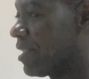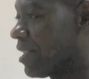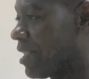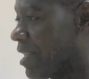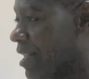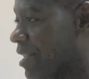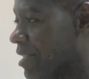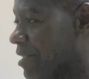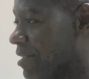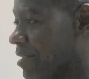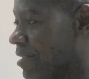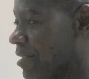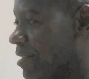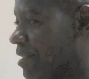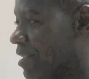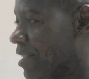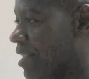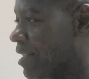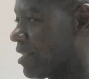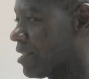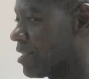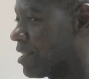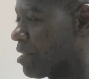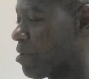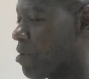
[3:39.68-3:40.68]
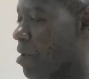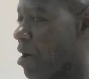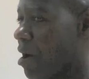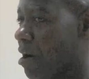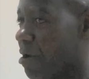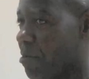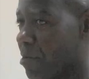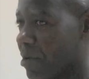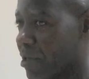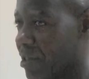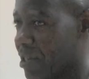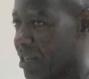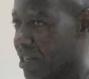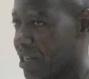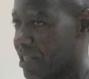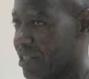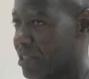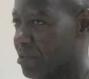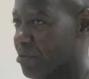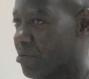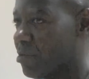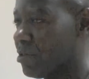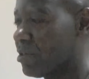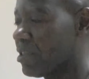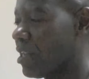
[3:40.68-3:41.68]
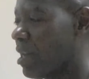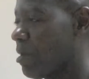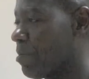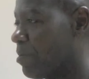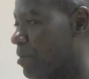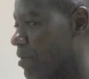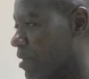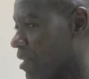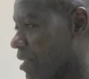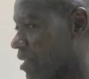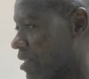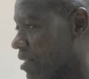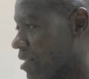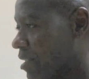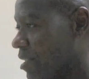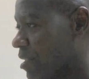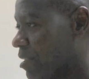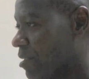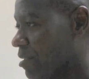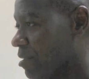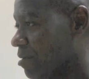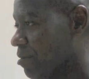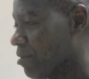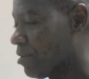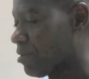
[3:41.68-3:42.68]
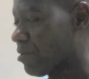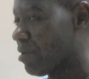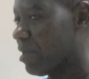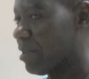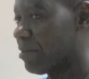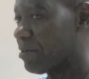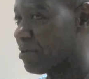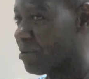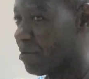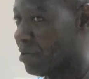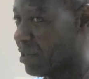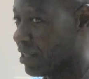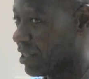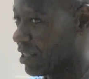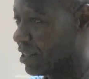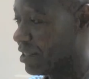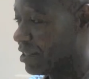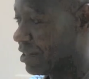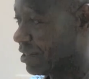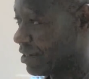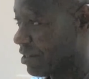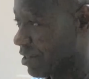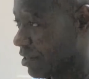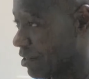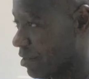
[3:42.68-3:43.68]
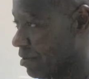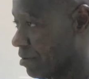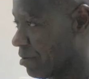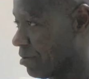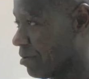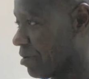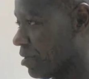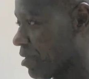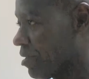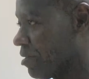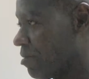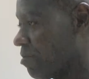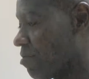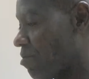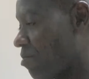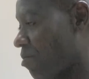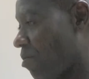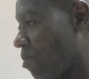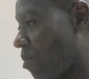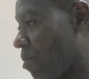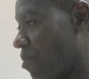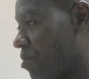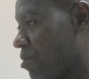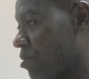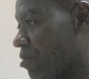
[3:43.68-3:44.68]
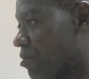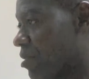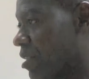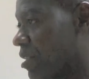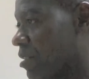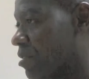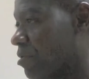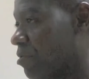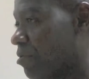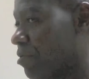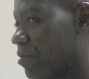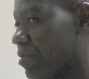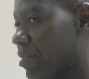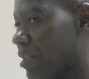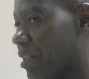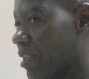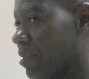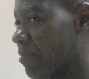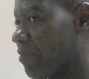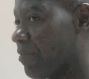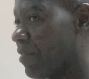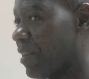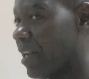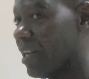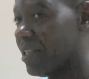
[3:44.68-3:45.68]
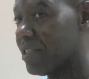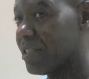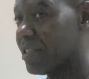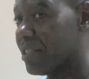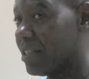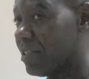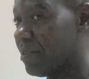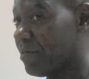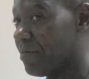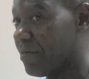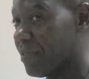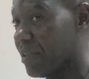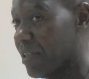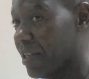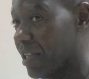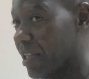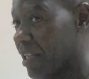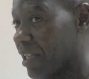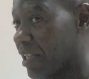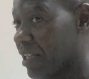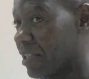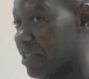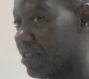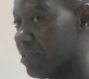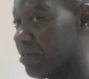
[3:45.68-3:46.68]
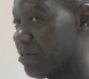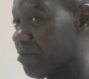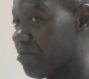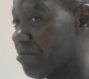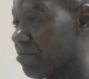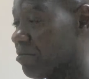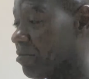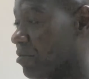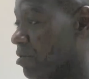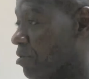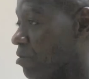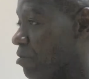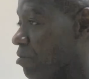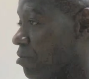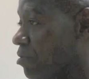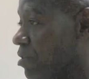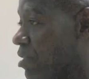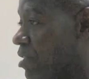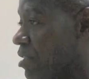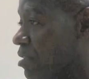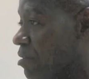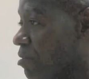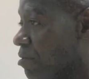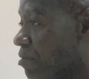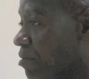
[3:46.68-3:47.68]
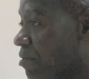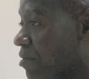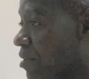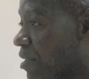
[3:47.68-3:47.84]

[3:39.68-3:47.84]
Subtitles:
again and again, see where I'm on the list, what's happening, what else do I need to do, and all that sort of thing. Fill out a CV, do all these sort of